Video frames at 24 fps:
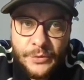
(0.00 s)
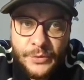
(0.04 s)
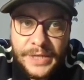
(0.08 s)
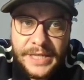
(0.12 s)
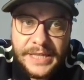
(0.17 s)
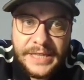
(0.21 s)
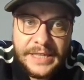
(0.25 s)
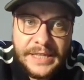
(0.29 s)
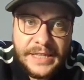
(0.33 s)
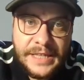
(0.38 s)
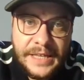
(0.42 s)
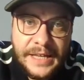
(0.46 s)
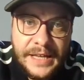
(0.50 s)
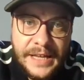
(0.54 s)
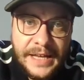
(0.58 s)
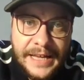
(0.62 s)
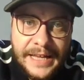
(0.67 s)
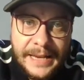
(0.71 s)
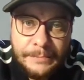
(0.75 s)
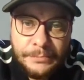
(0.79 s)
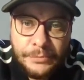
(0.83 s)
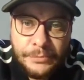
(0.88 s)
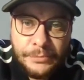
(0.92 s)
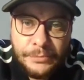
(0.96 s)
with uh,
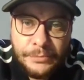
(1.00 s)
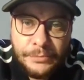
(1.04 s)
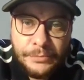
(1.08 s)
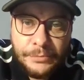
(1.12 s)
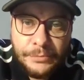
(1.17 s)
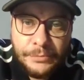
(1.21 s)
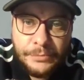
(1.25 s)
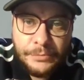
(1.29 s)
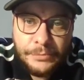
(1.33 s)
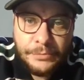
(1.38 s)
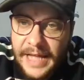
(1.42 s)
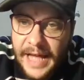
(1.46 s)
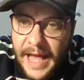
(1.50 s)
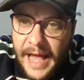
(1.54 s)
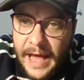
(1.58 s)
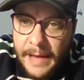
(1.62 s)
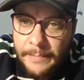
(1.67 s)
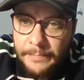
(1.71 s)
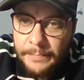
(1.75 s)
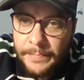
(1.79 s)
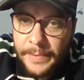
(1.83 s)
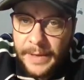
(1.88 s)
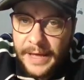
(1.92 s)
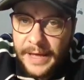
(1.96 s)
CryptoDroid
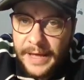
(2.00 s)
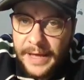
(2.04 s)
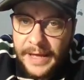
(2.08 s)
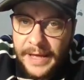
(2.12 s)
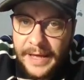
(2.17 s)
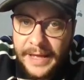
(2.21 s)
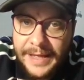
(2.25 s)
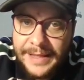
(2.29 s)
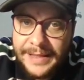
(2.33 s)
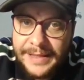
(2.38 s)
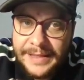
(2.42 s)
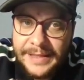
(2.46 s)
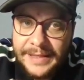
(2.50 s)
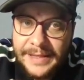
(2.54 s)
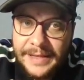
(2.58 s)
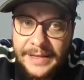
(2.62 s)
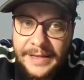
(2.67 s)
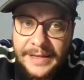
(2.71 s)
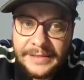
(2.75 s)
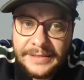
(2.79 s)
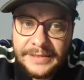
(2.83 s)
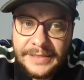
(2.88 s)
app and uh,